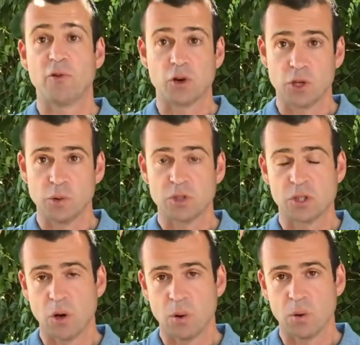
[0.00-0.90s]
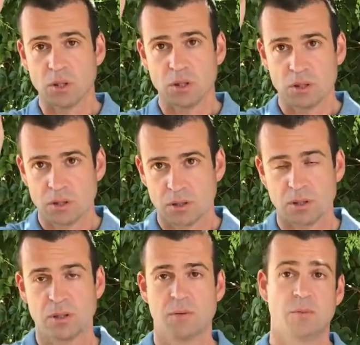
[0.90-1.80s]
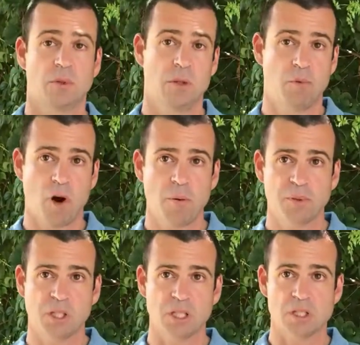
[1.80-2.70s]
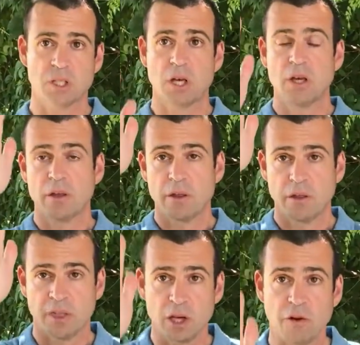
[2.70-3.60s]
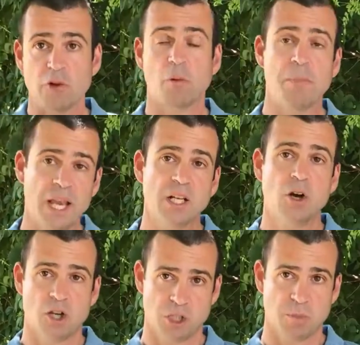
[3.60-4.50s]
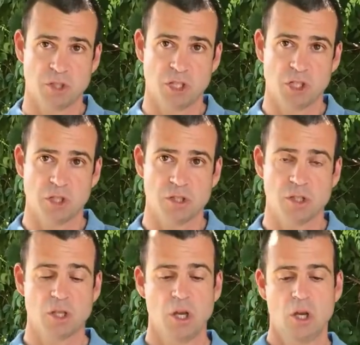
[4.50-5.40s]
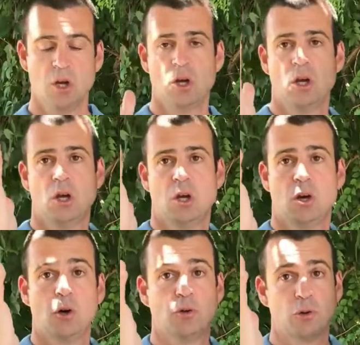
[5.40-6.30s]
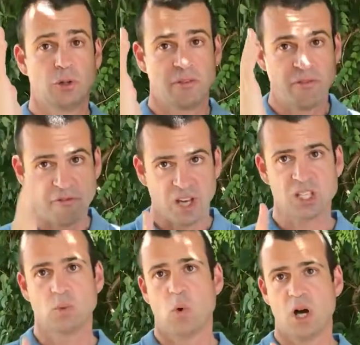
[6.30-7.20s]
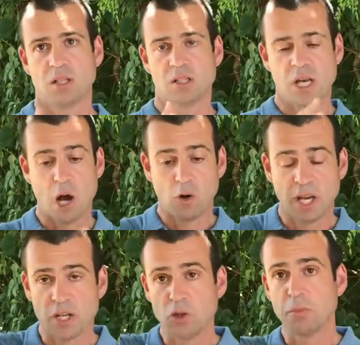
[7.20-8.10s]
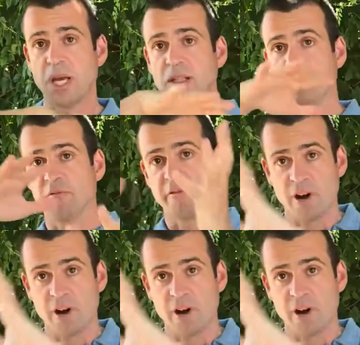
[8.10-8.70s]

for you. So the prompt is, think of your main cost positions, go through the fixed ones. How can you make them